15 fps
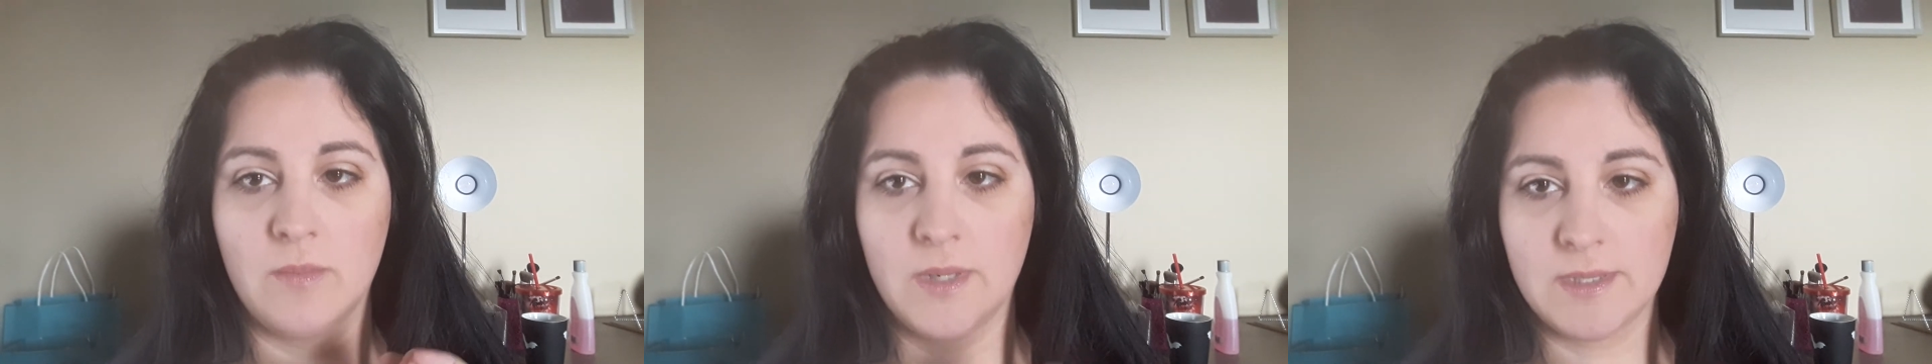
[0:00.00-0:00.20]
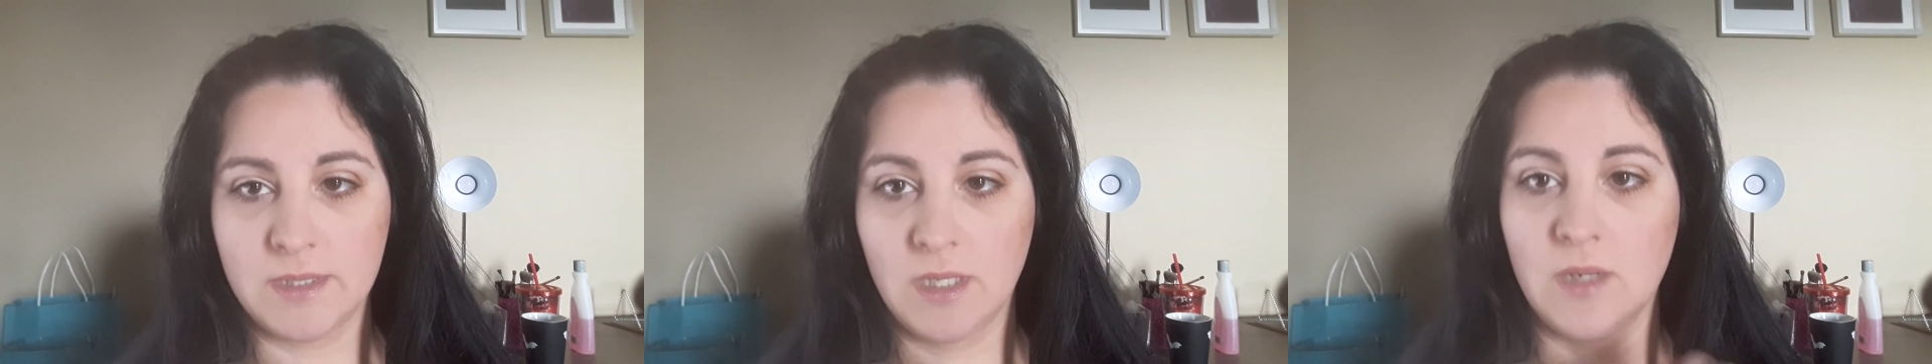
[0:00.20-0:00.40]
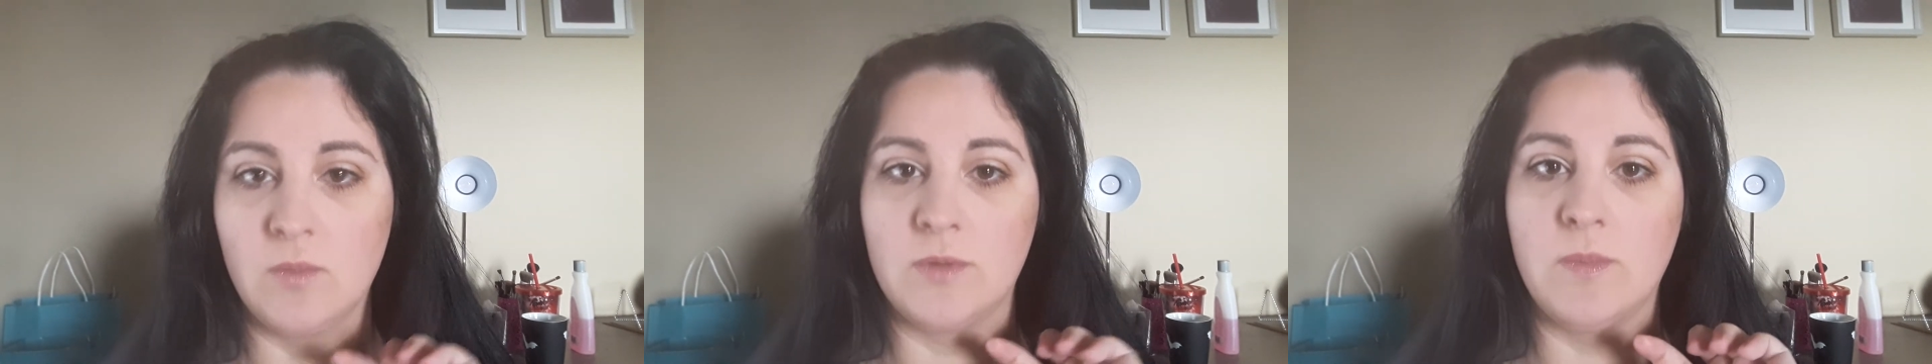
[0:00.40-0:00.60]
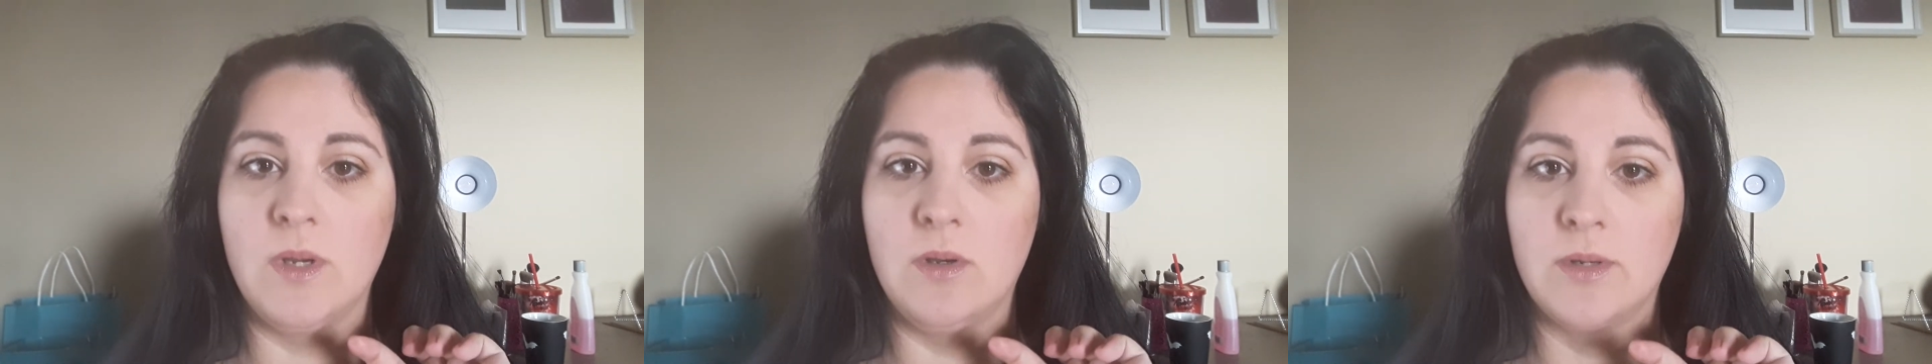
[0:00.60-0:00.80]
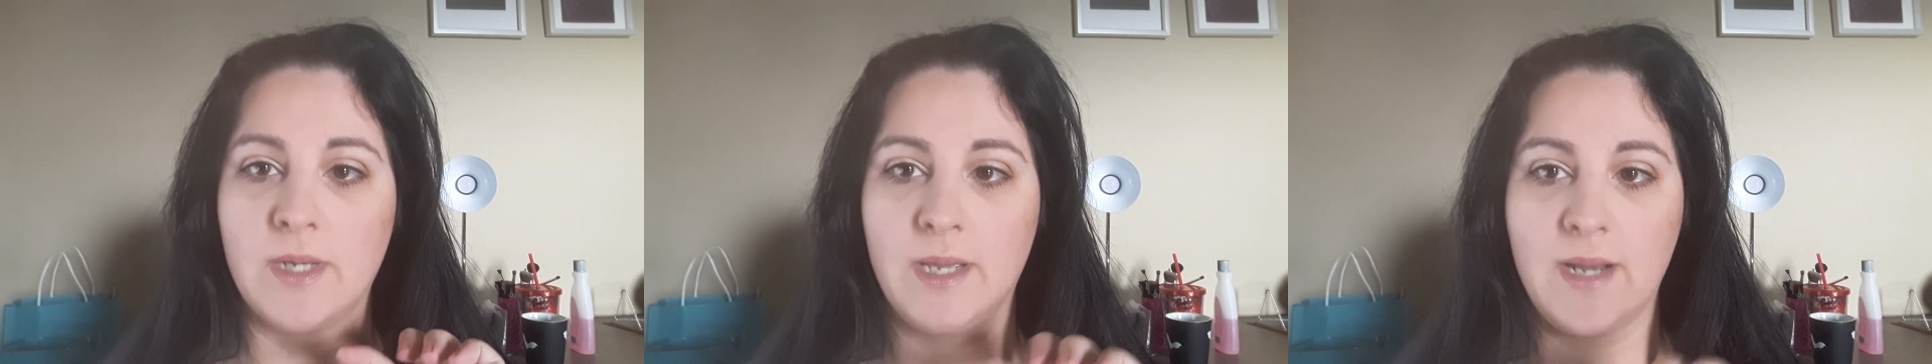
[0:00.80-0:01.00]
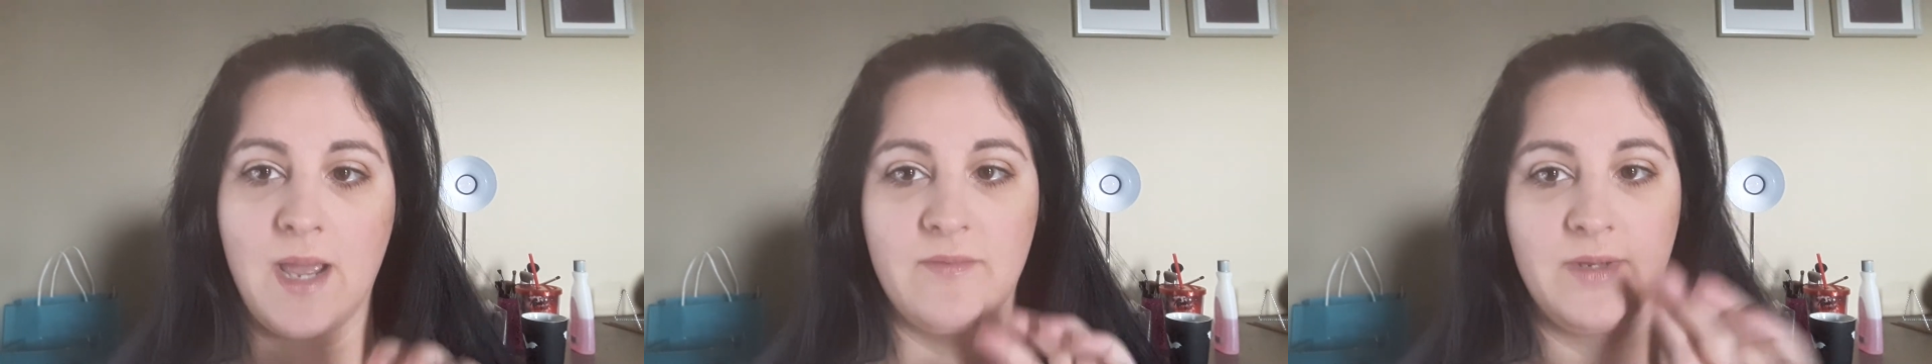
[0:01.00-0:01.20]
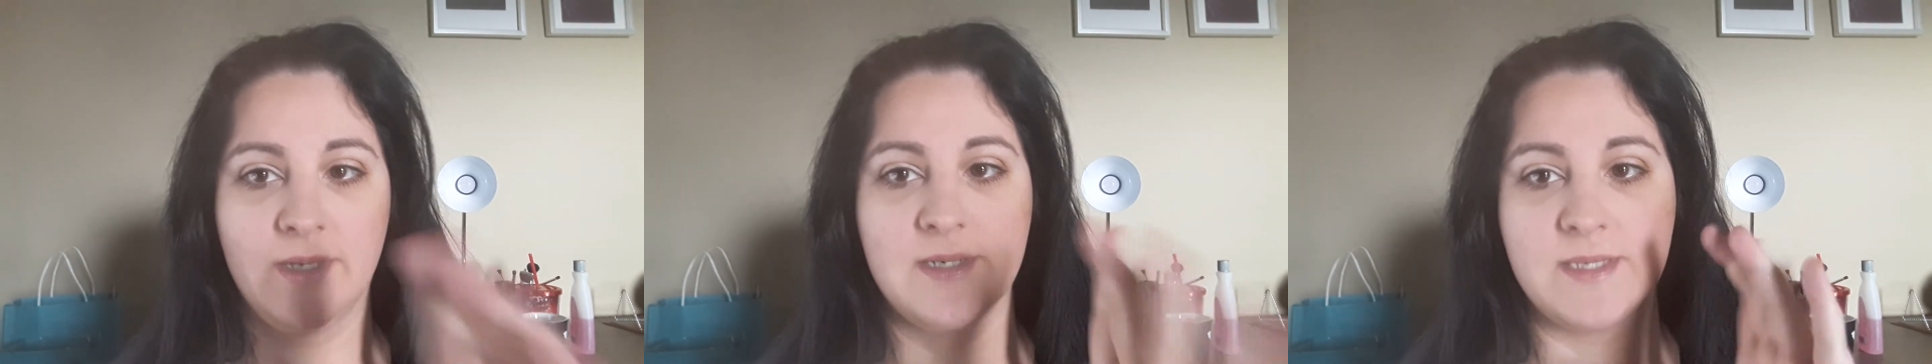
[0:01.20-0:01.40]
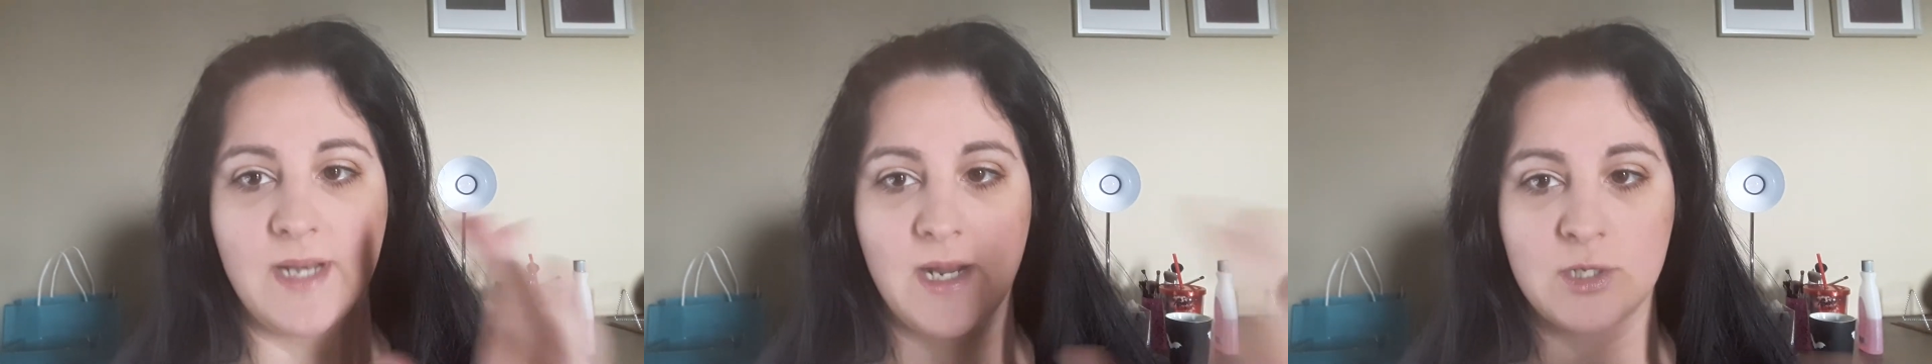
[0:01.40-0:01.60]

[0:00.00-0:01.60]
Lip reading: mixing it with milk and having it as an